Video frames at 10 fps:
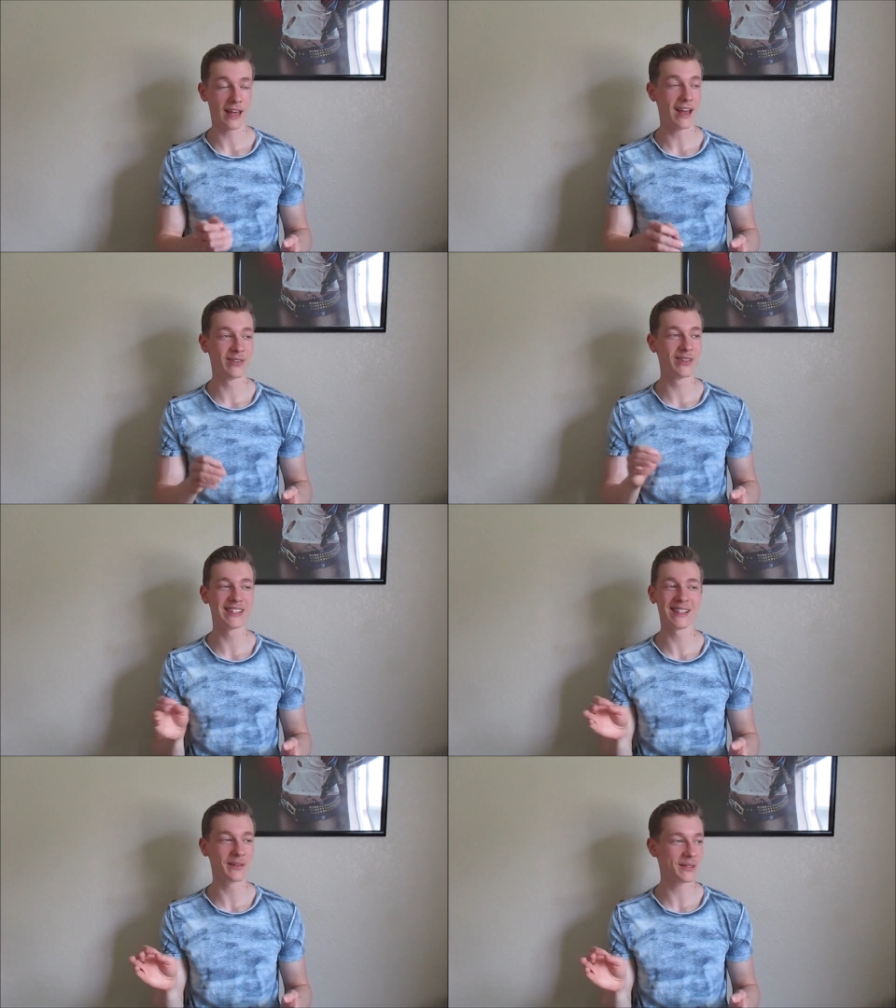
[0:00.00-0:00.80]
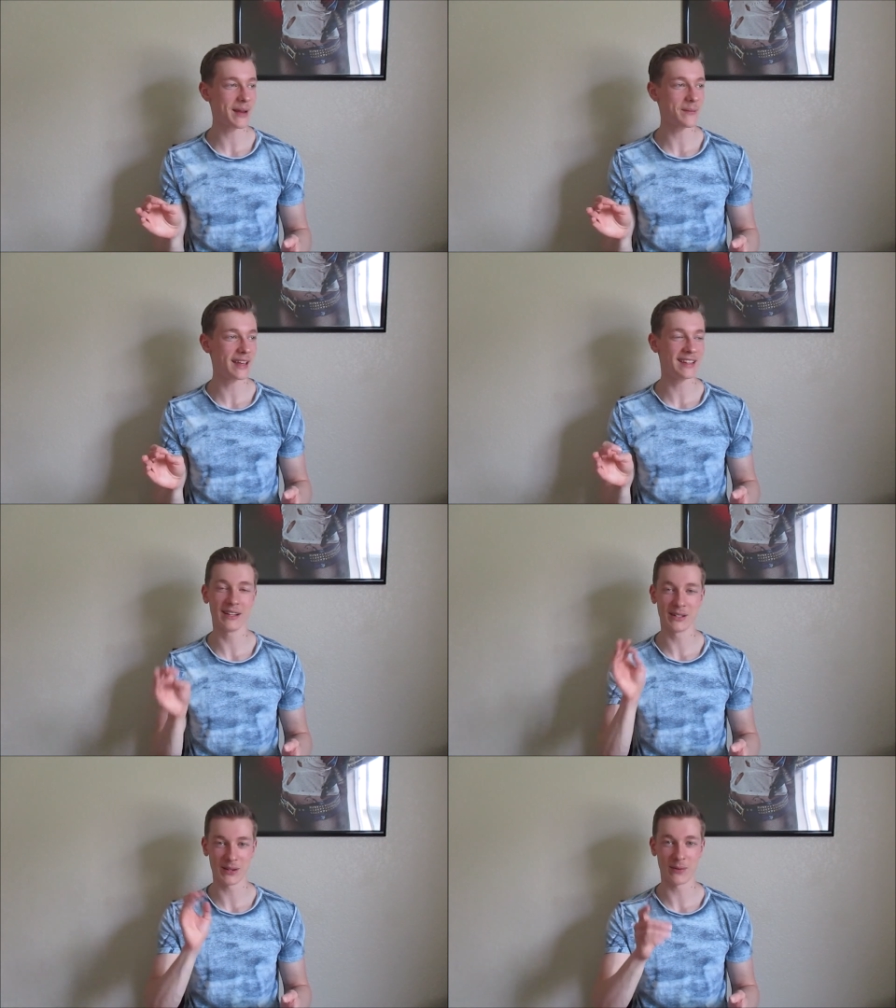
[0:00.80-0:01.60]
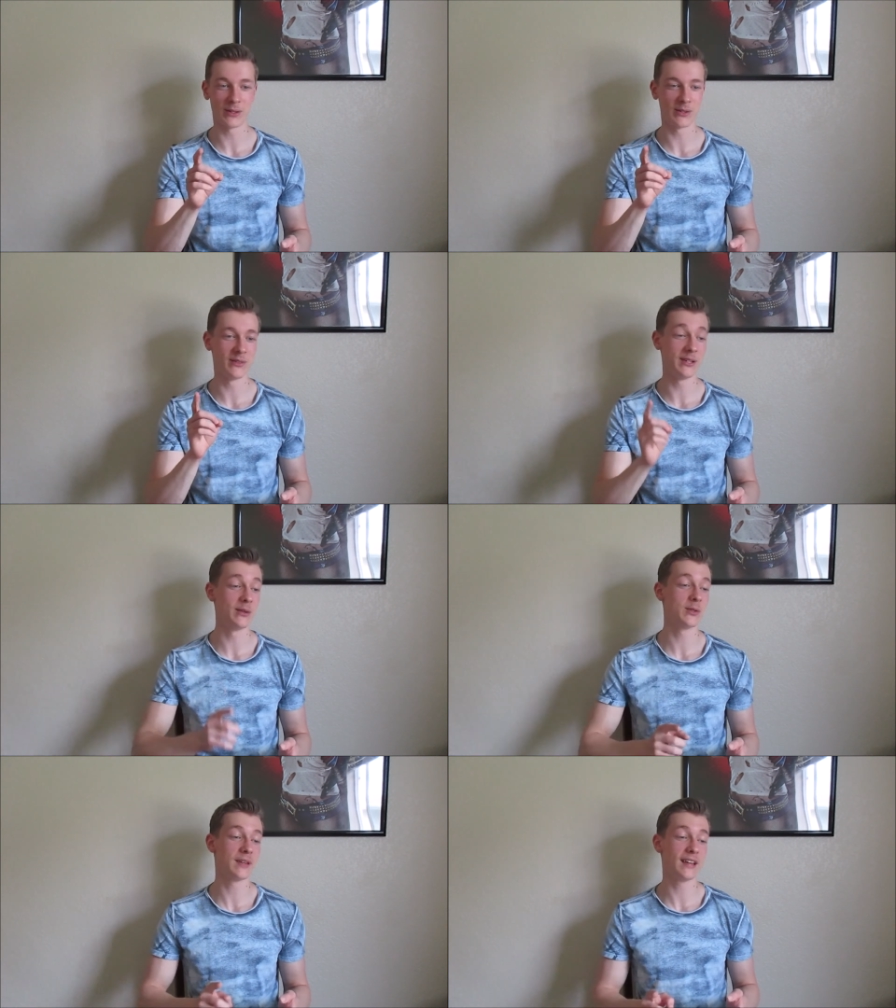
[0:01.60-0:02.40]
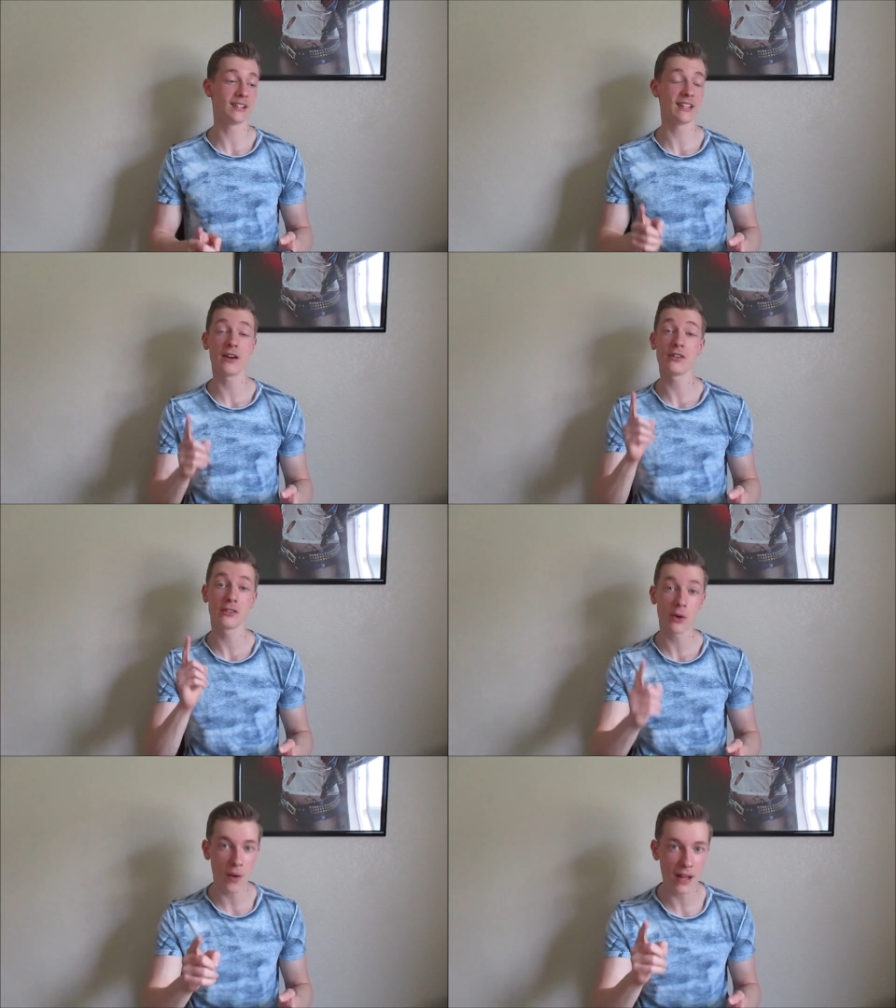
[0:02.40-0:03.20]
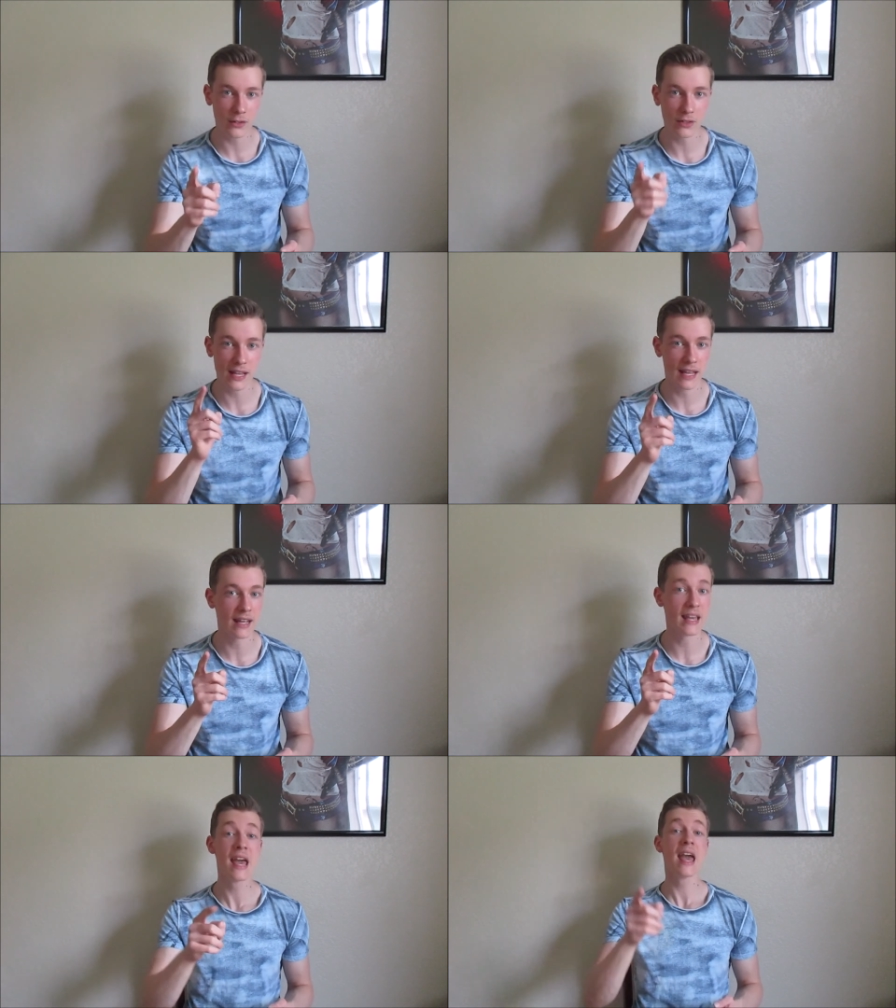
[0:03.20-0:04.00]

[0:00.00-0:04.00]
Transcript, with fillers: Every single time I eat lunch, I watch your videos because they are so entertaining.